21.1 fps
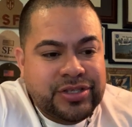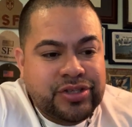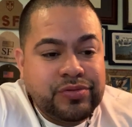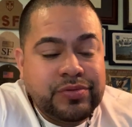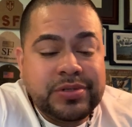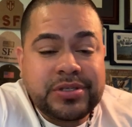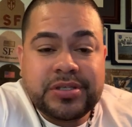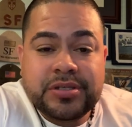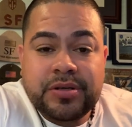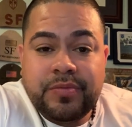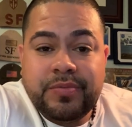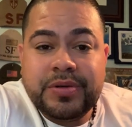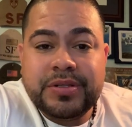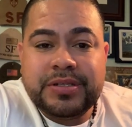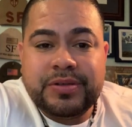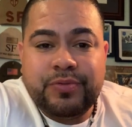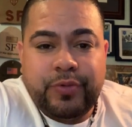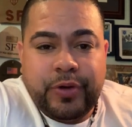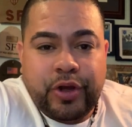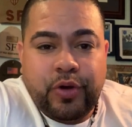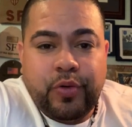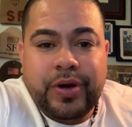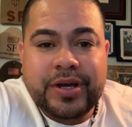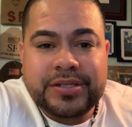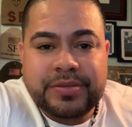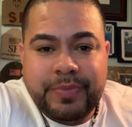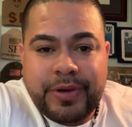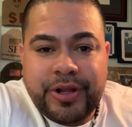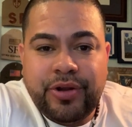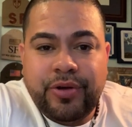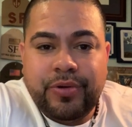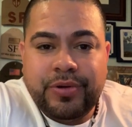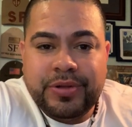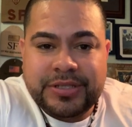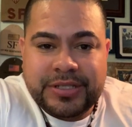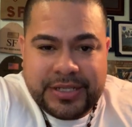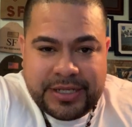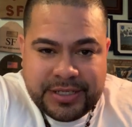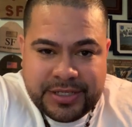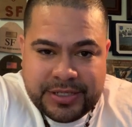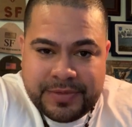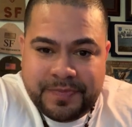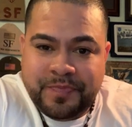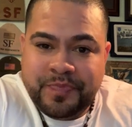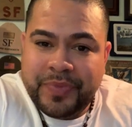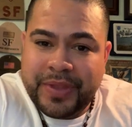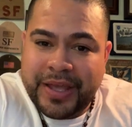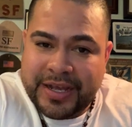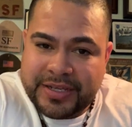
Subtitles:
soon as someone requests medical attention